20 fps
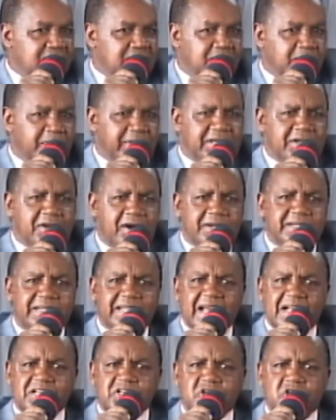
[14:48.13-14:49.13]
we
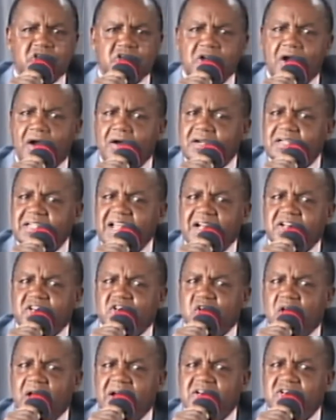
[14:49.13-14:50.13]
don't get shocked that
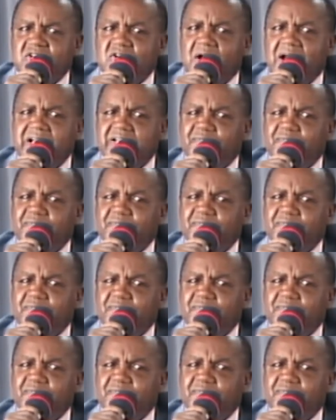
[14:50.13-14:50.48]
so and so has